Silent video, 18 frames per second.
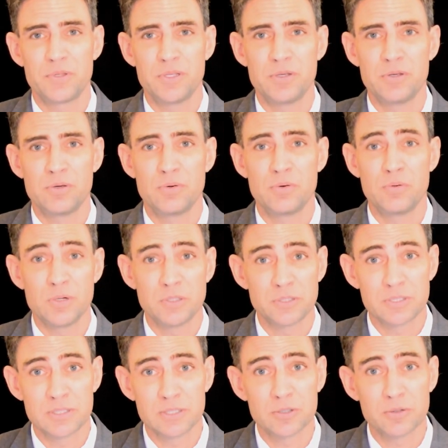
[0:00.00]
you
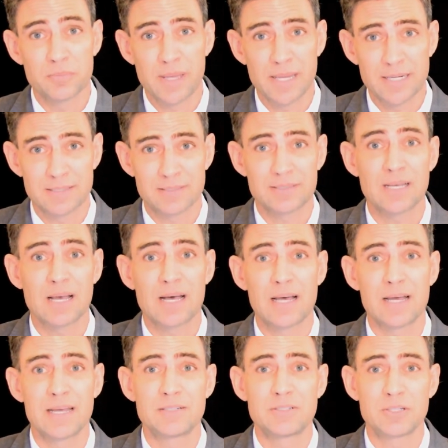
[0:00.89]
still may
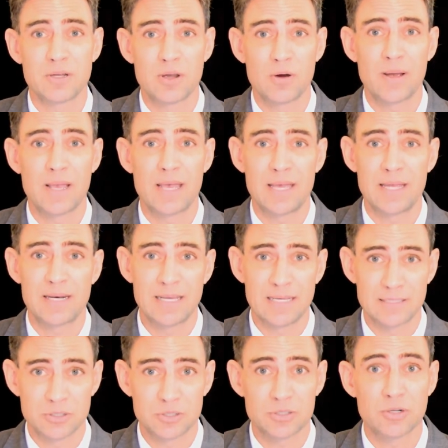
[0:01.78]
decide to go ahead
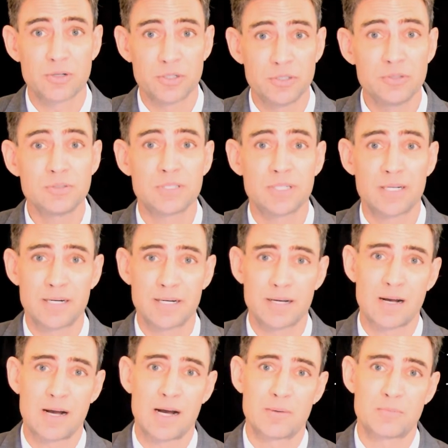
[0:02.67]
and start using it
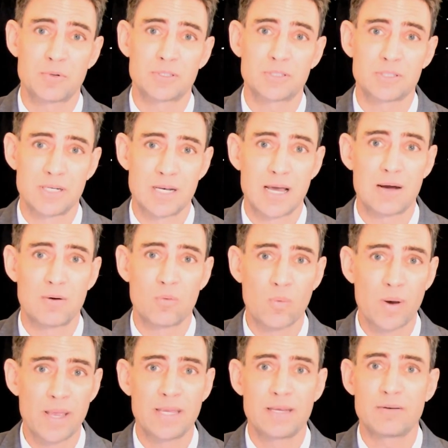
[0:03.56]
in commerce and not
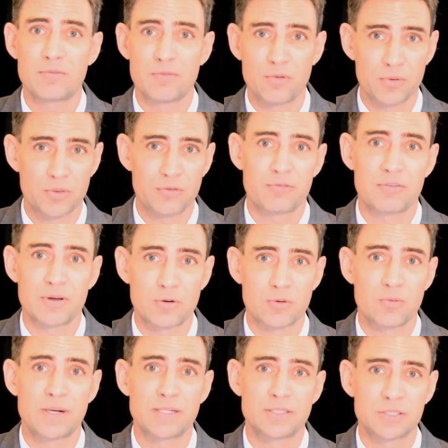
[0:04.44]
wait for the
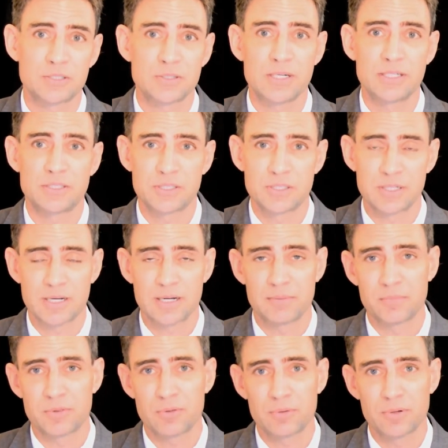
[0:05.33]
federal registration to
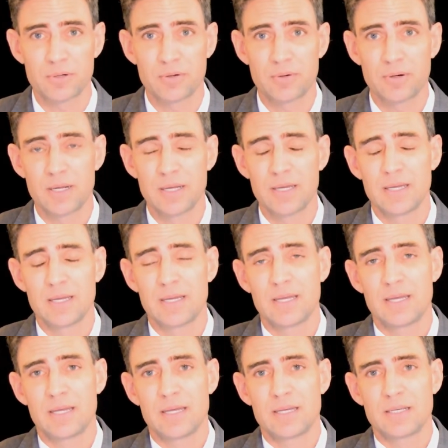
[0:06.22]
come through.
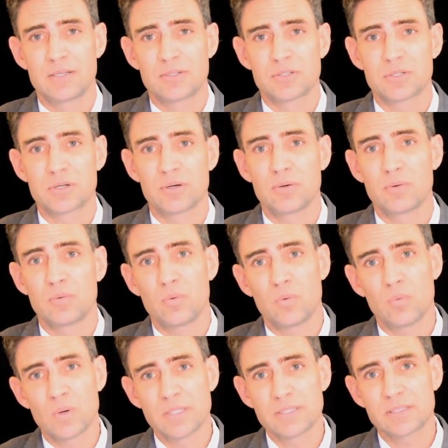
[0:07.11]
So
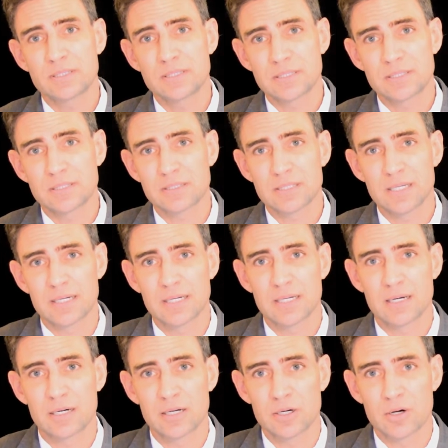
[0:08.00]
once it's
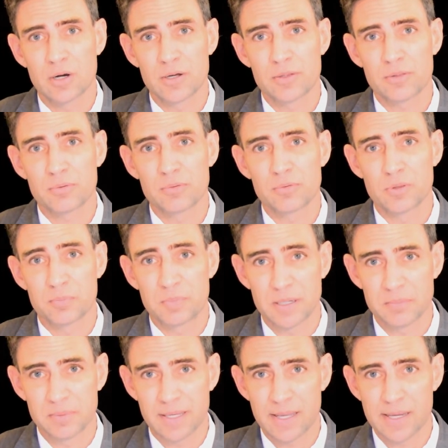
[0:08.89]
gone through the
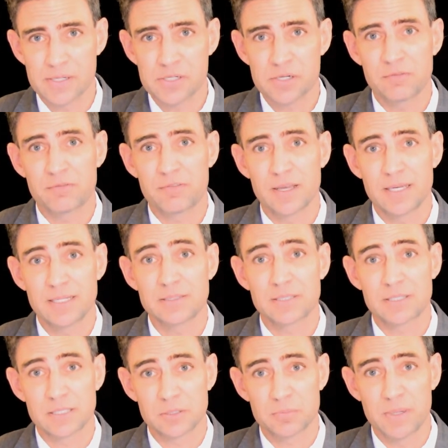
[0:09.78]
publication
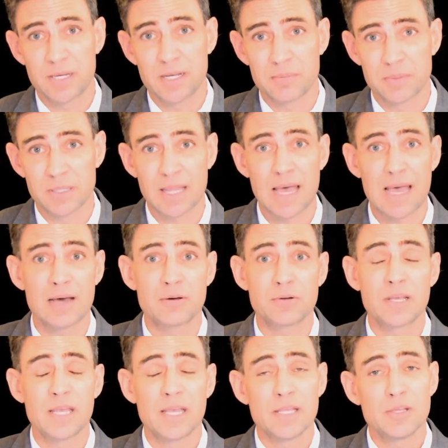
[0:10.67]
phase and it's become
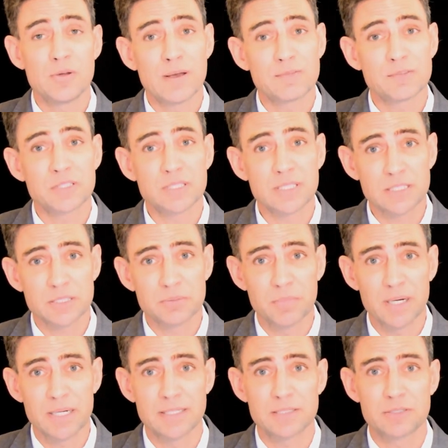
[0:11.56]
allowed, you have 6
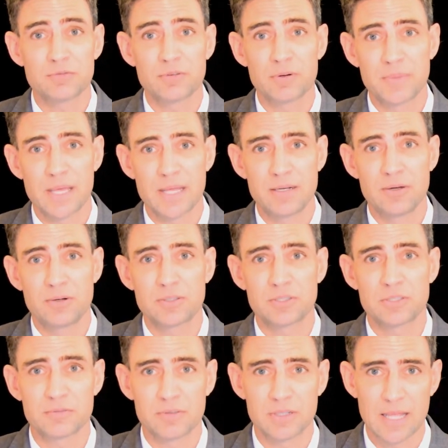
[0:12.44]
months from that
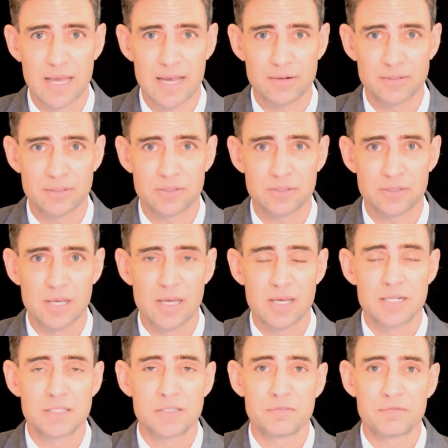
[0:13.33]
notice of allowance
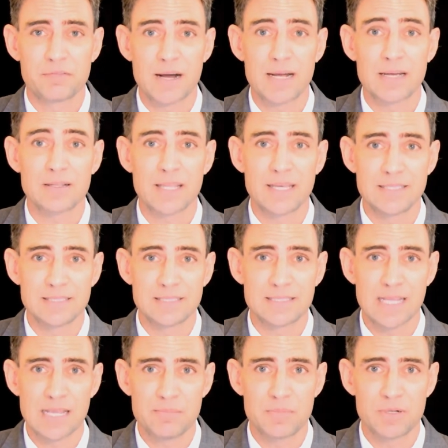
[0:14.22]
to file a
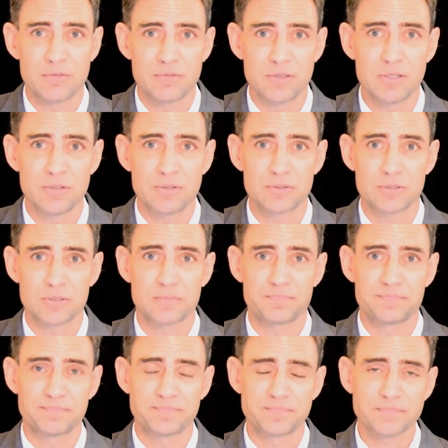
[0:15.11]
statement of
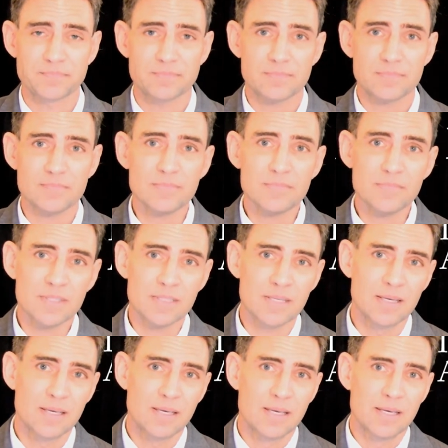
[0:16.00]
use.
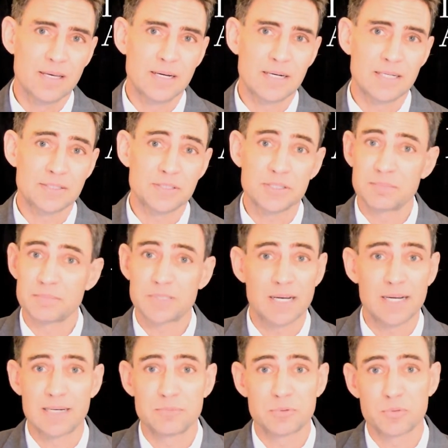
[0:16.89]

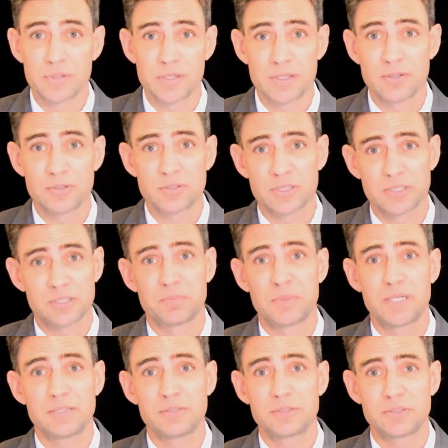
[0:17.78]
Sometimes within those
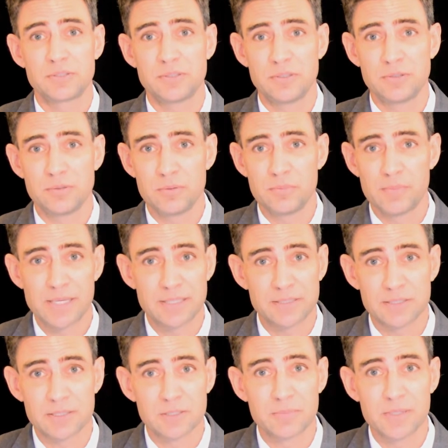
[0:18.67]
6 months you may
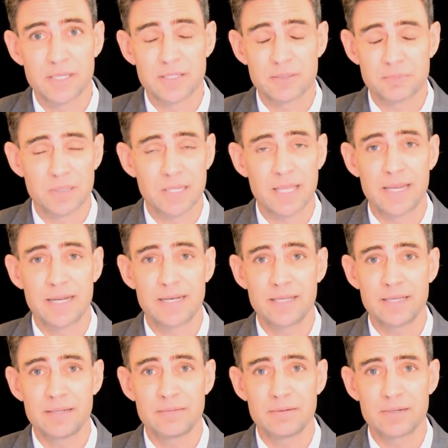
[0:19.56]
still be in the
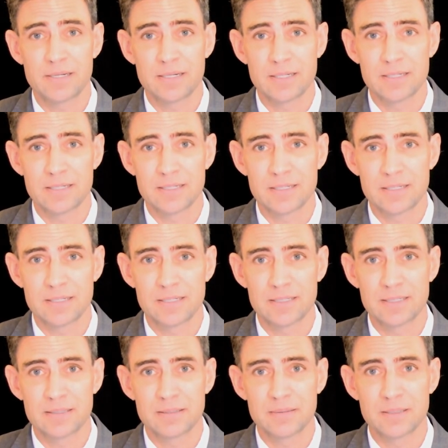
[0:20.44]
planning
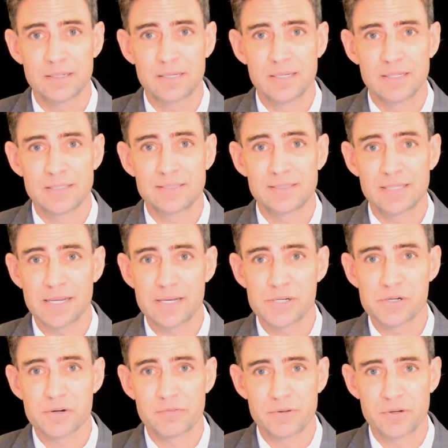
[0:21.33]

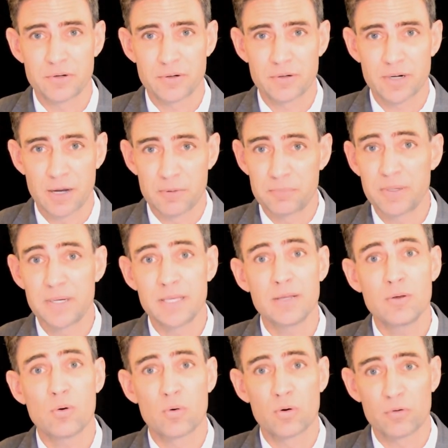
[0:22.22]
stage of your
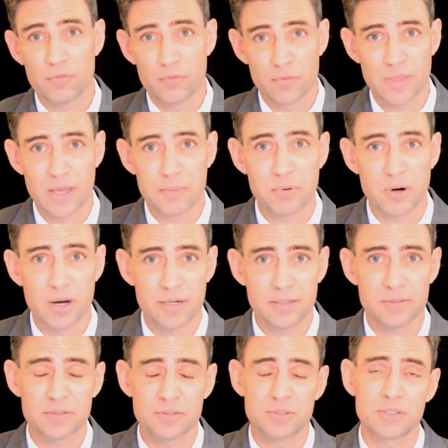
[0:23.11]
company or for that
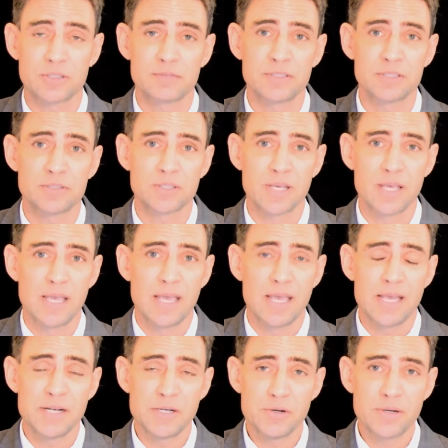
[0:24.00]
product or service,
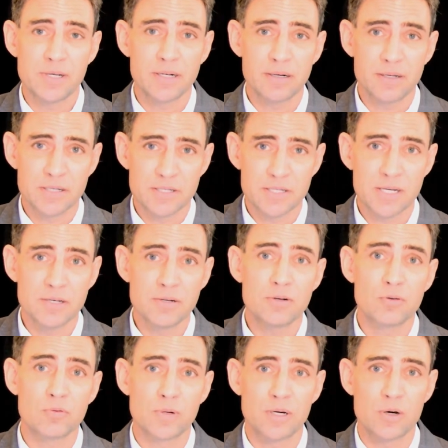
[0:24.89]
and you can
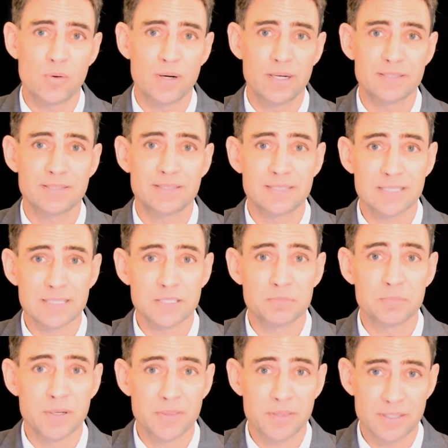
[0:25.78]
continue to request
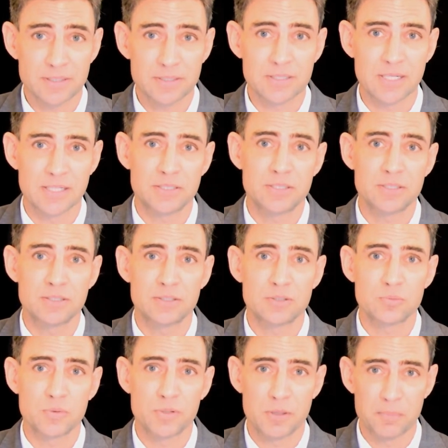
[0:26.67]
6-month
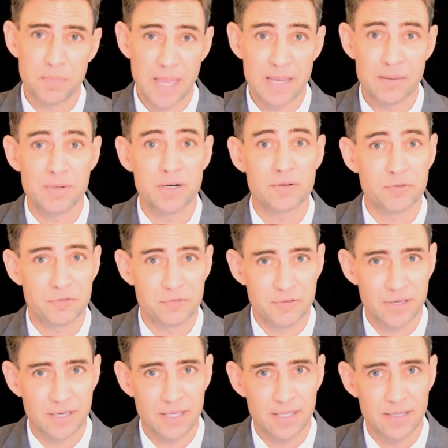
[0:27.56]
extensions with the payment of a
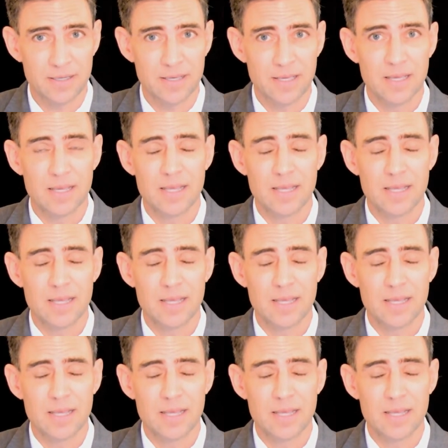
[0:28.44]
fee,